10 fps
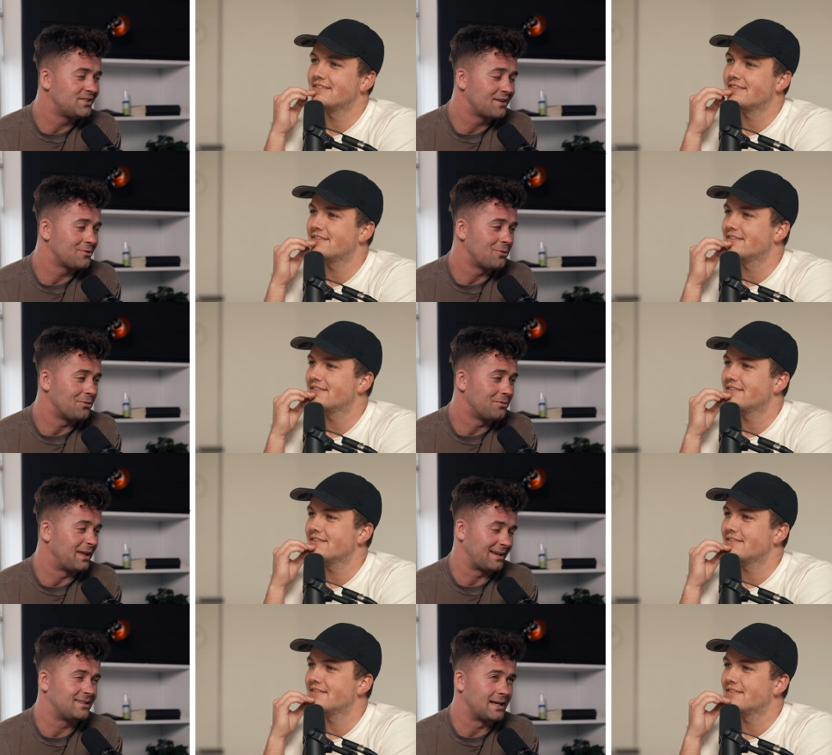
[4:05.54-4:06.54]
Speaker 1: single
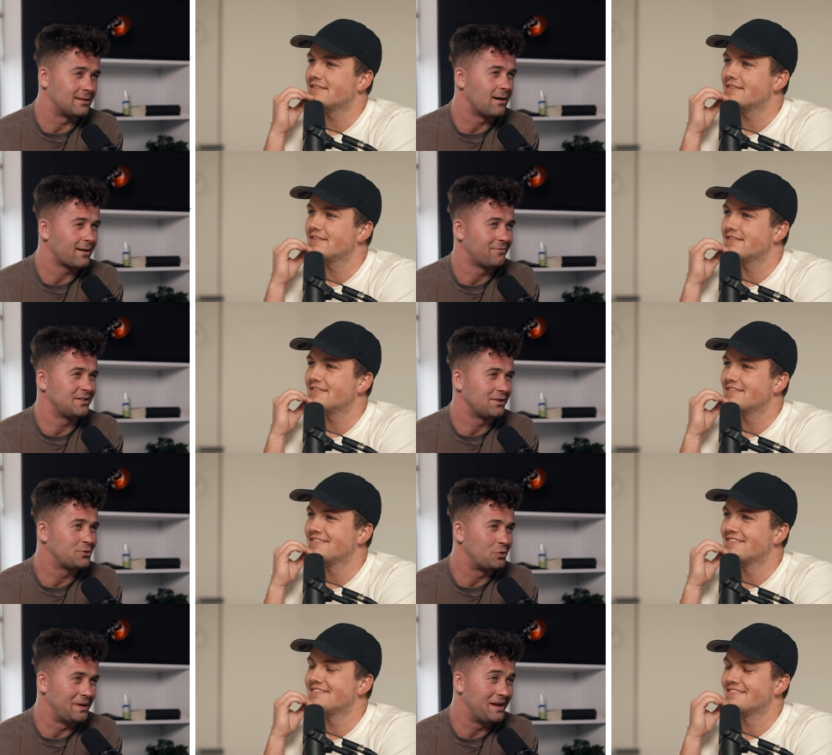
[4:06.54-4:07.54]
like TikTok, every
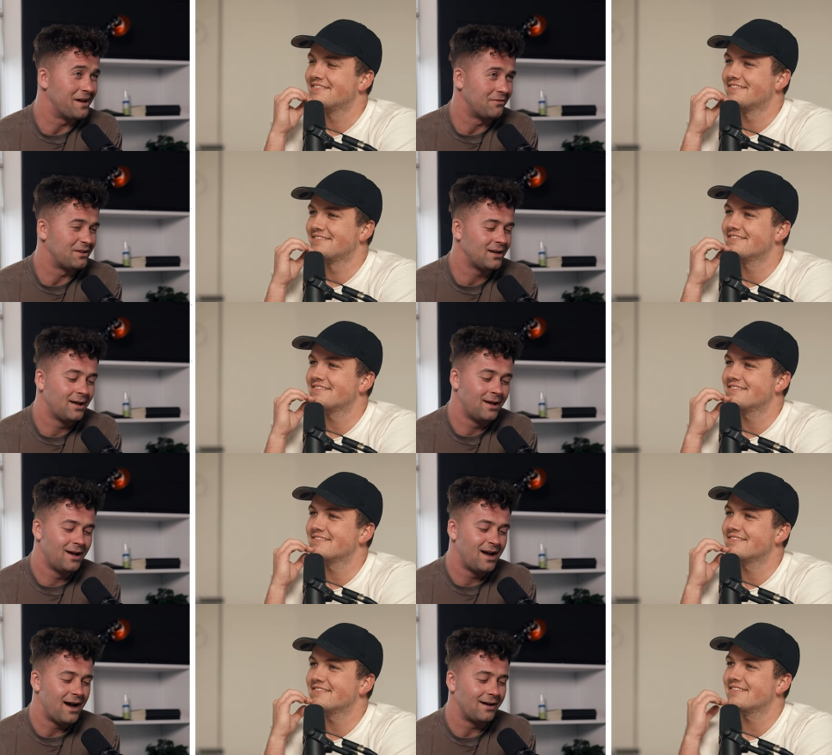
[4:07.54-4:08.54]
social media of it,
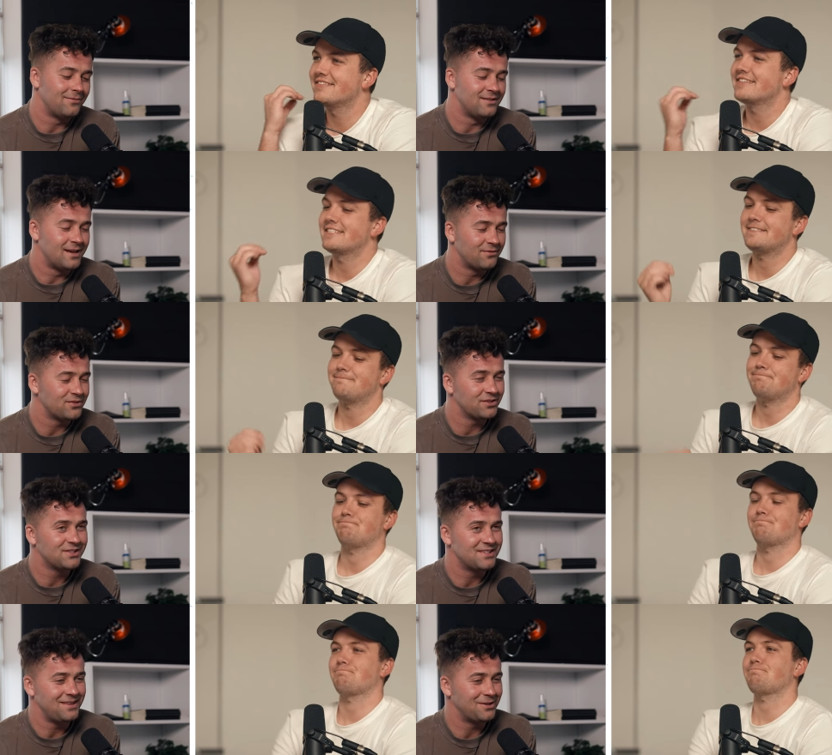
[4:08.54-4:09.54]
I've never
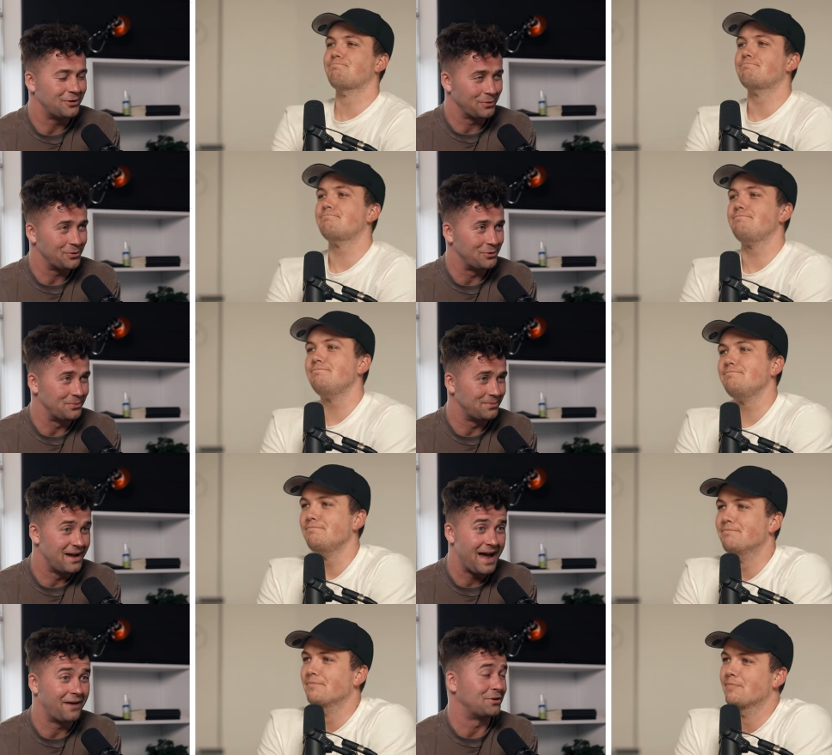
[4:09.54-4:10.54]
seen the groom
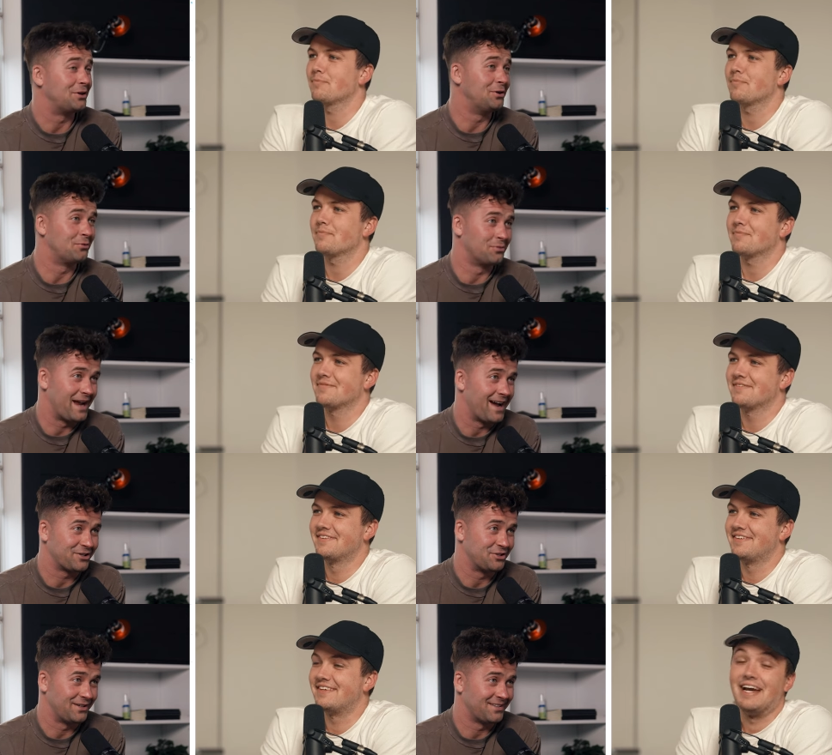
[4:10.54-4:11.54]
have a good
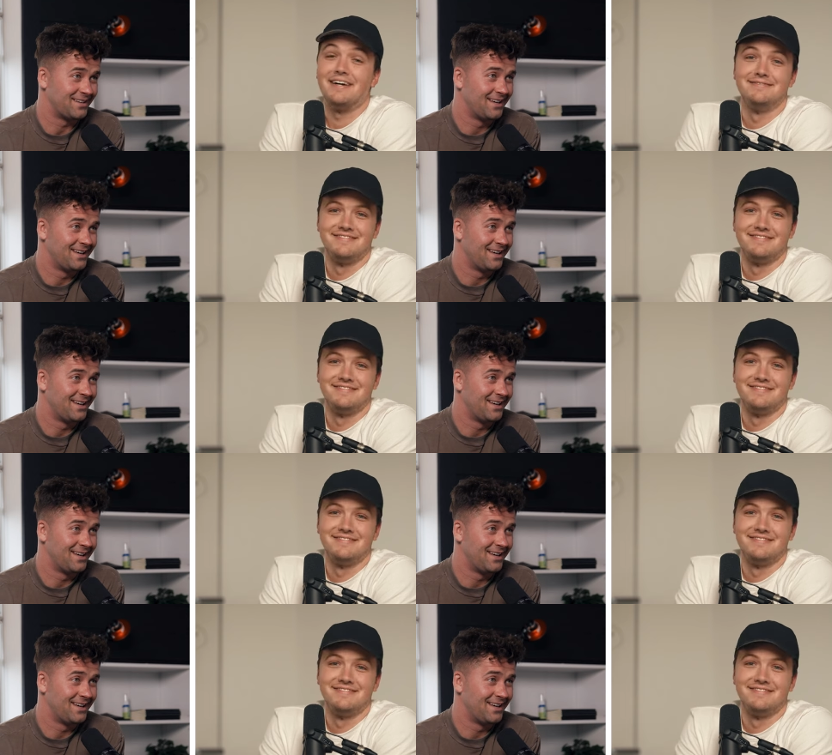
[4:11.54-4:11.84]
reaction. Yeah.